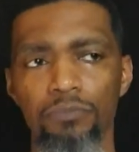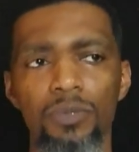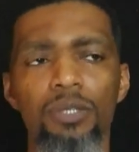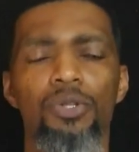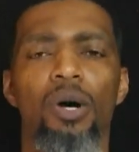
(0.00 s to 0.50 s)

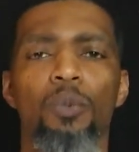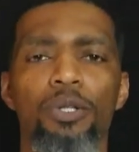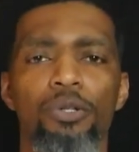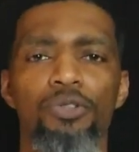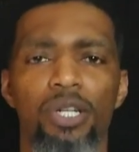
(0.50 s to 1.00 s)
So I want
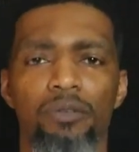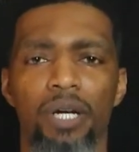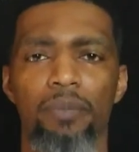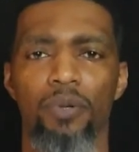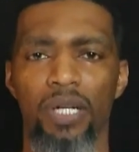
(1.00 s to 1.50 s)
to
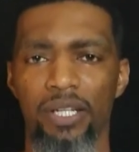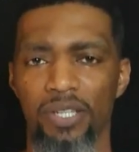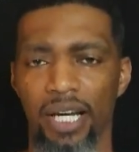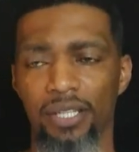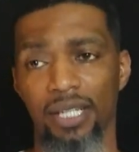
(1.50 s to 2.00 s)
generate more
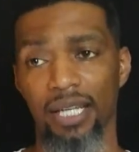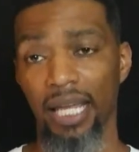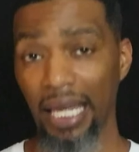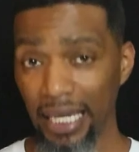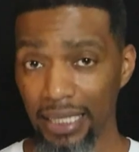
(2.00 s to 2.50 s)
insights.
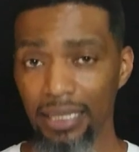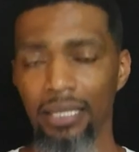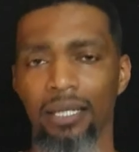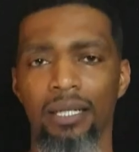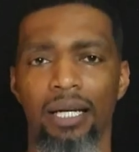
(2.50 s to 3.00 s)
And
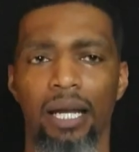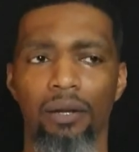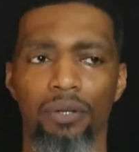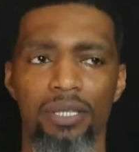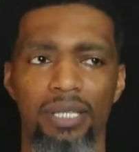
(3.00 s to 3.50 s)
I
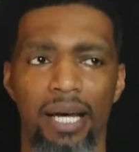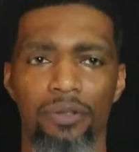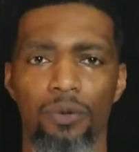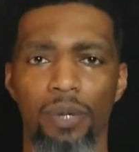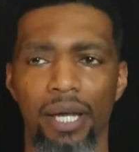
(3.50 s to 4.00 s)
noticed that
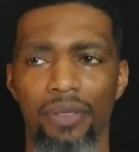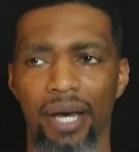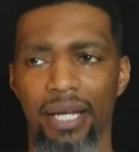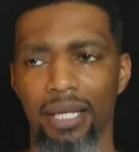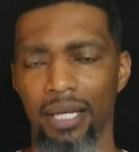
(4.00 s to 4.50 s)
the way
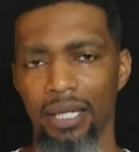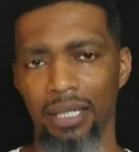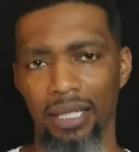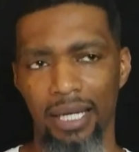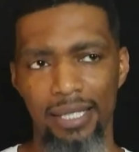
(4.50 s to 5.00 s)
that
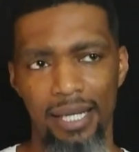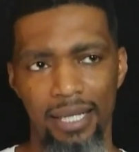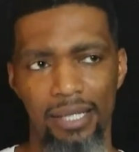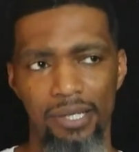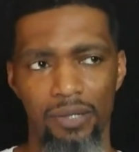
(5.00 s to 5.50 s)
the
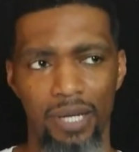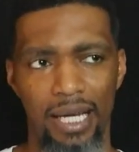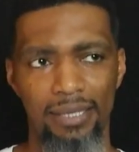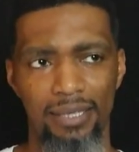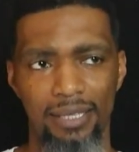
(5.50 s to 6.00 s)
Anti-Net
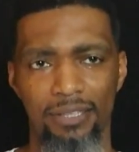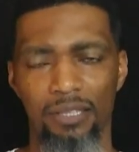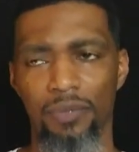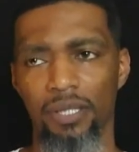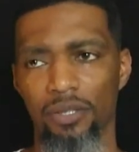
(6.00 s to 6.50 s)
Zettelkasten
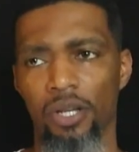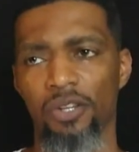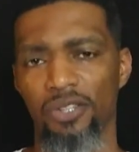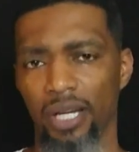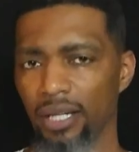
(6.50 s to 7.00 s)
system is
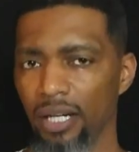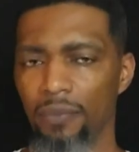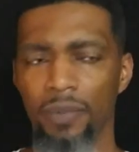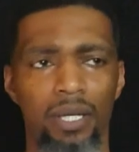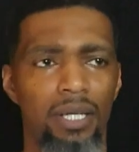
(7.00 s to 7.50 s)
set
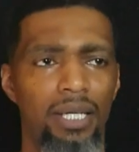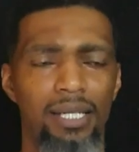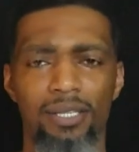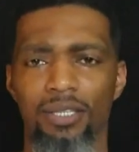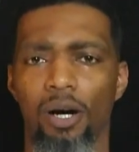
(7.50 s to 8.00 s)
up, it
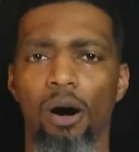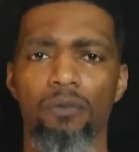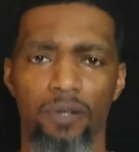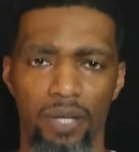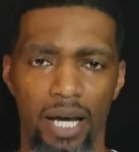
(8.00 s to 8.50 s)
doesn't
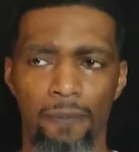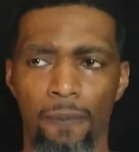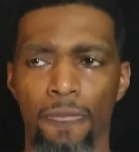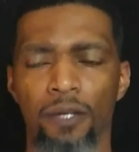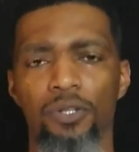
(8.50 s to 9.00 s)
offer that.
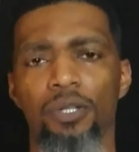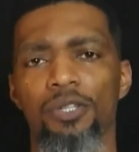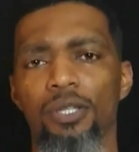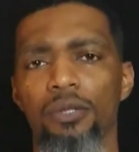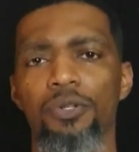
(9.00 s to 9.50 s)
So the
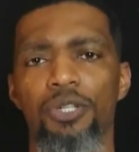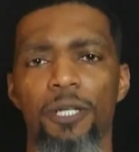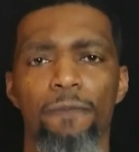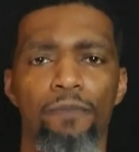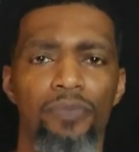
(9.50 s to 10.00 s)

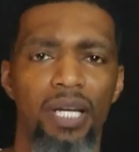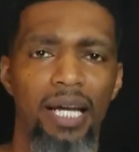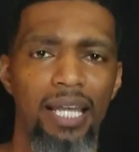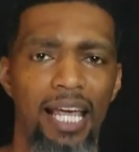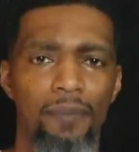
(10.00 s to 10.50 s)
solution that I
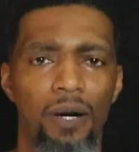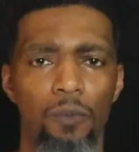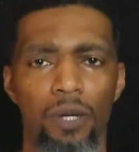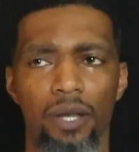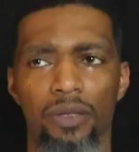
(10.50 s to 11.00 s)
came up
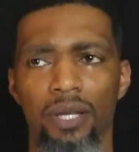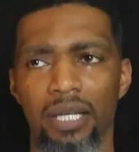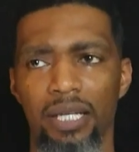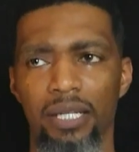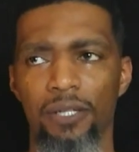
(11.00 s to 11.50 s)
with
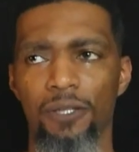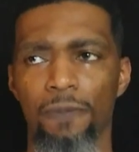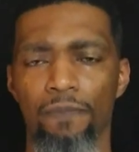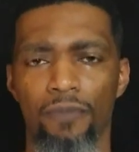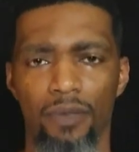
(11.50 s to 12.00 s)
is
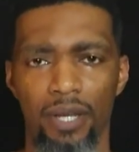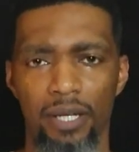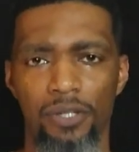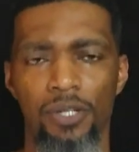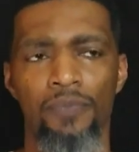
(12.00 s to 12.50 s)

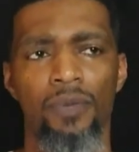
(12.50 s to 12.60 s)
this.